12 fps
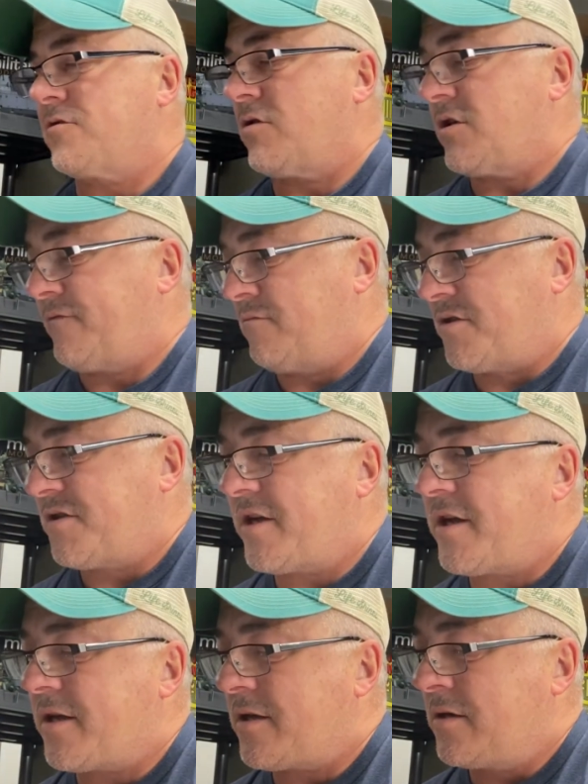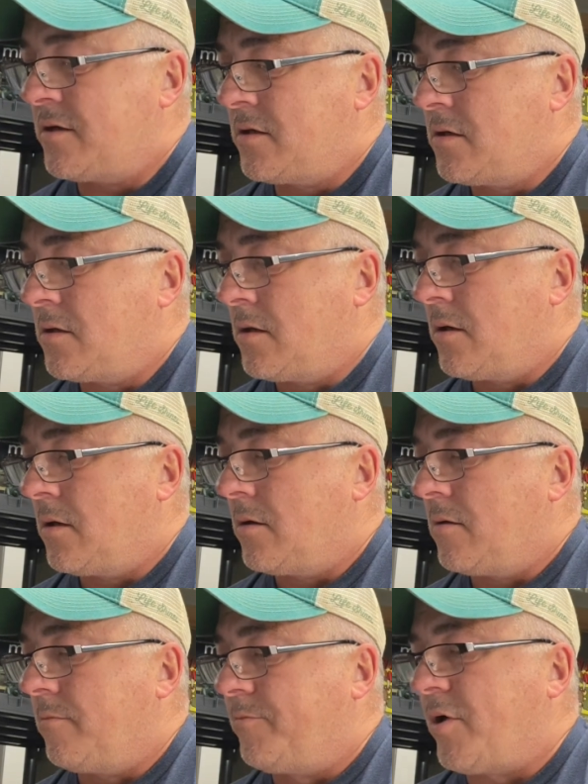rust from sitting,
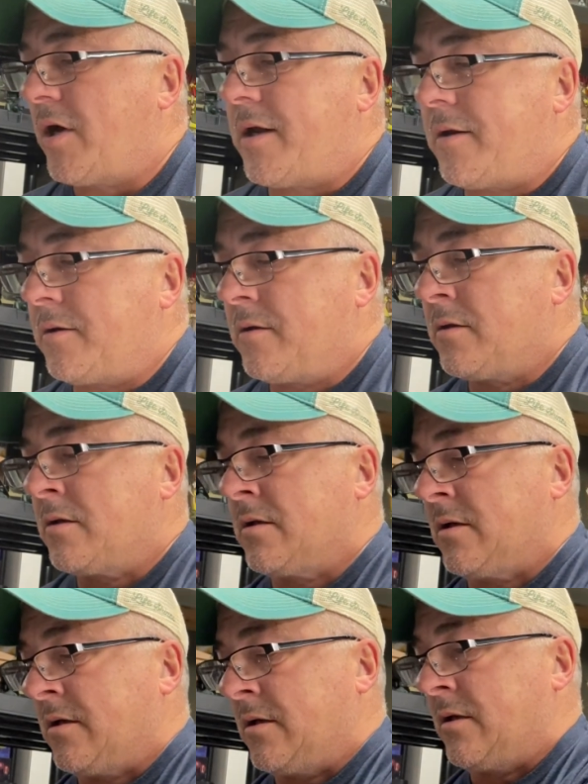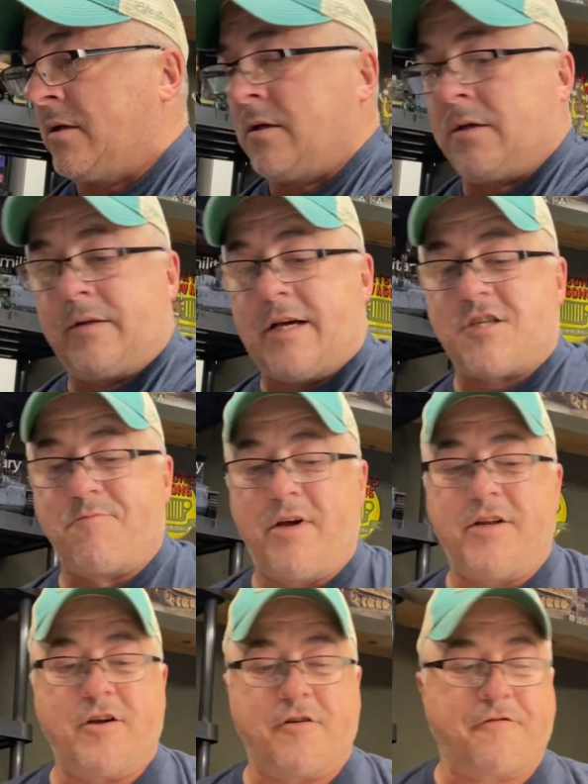but that's
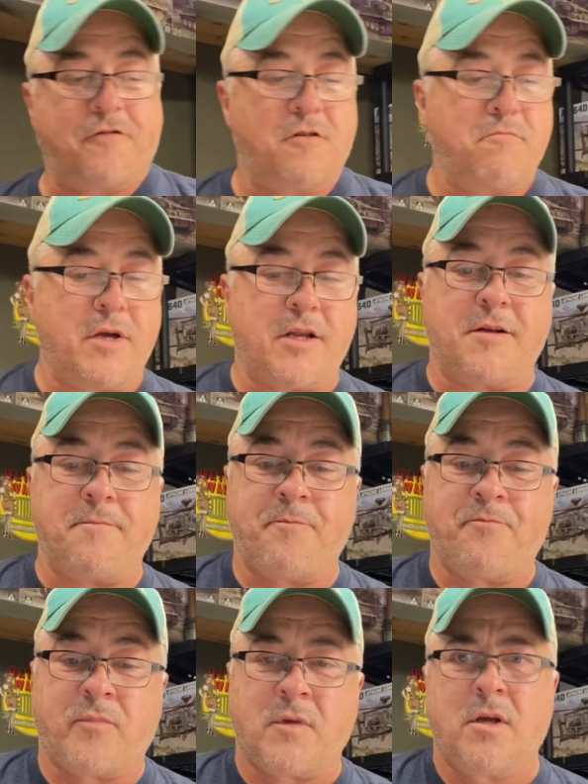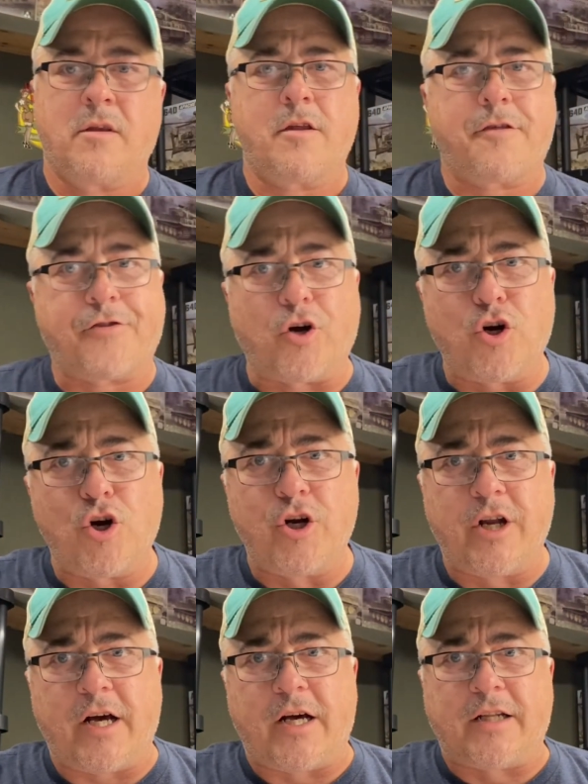been there for a minute. The
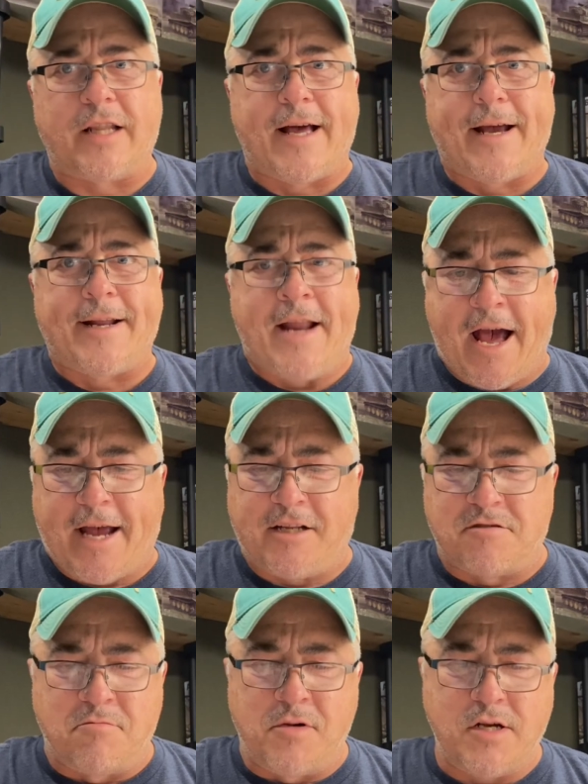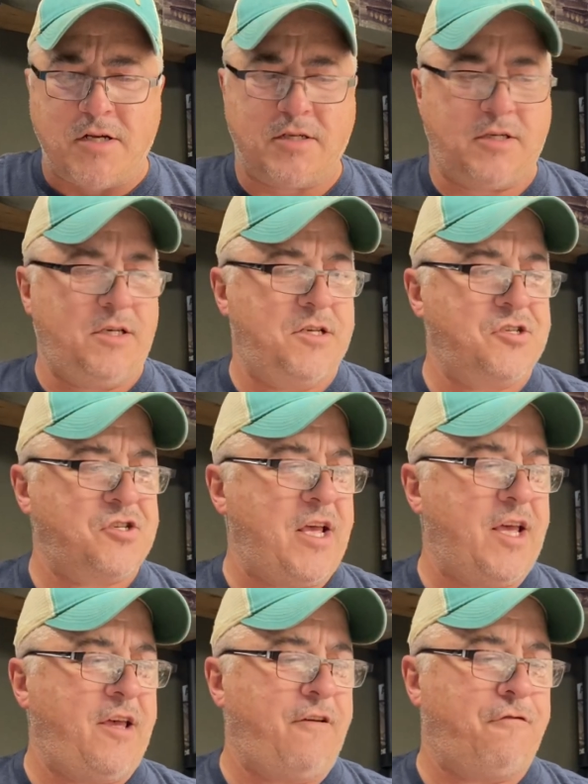third line item is
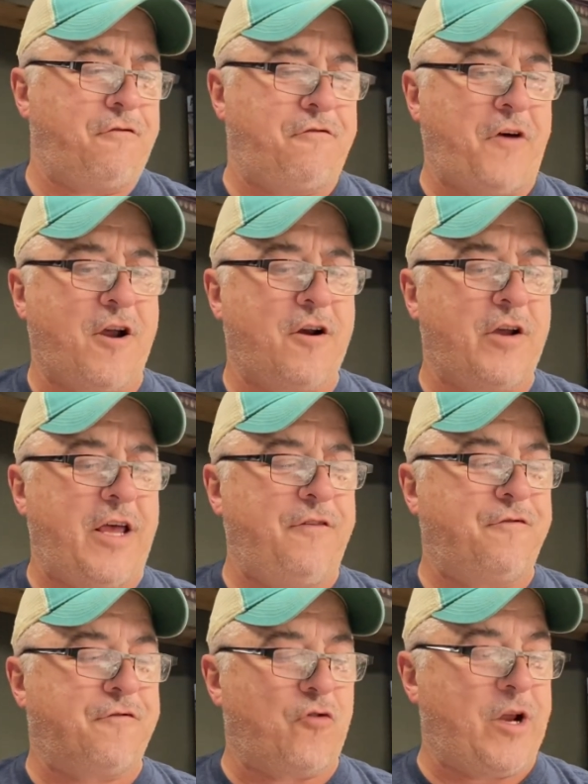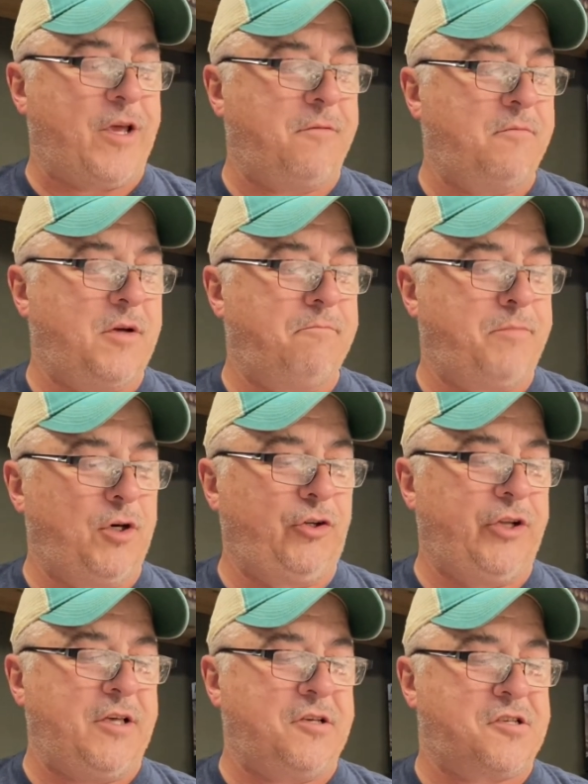a Fair A-Frame
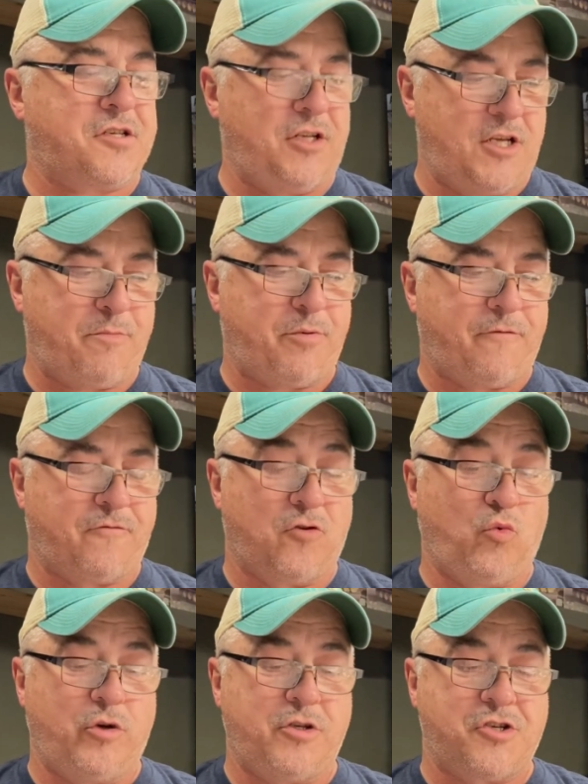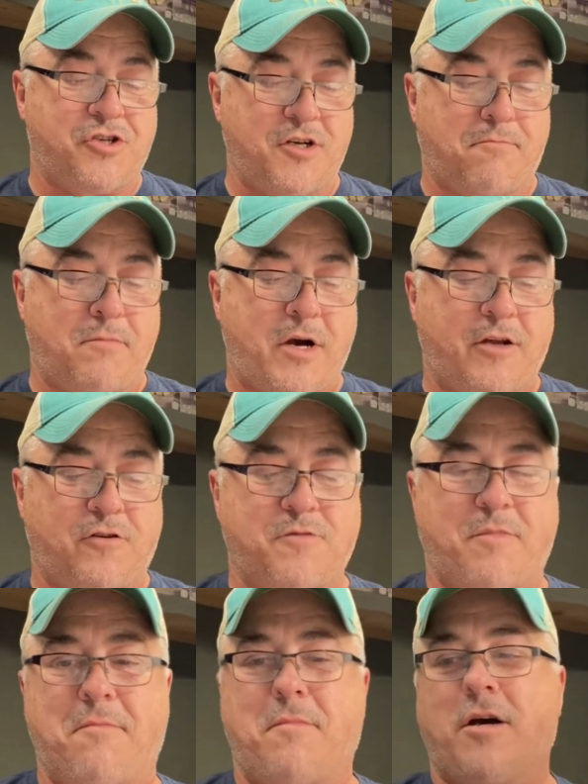building slip for wooden ship models
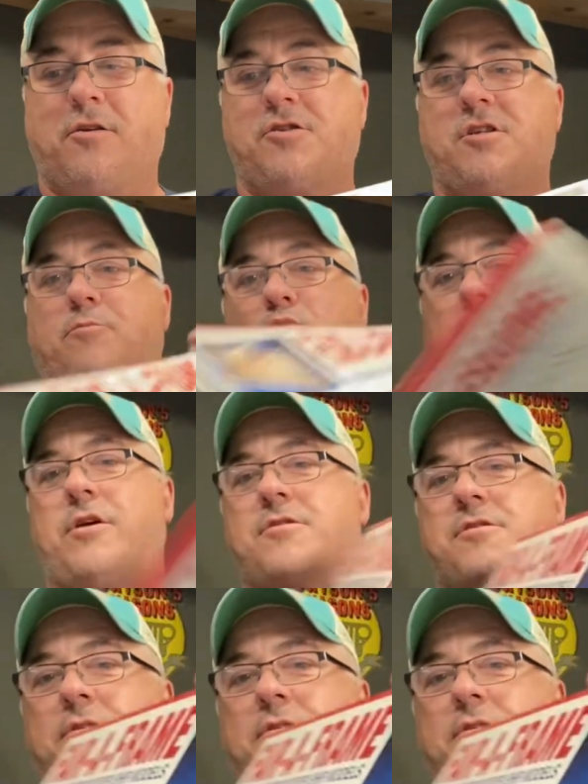by Model Shipways.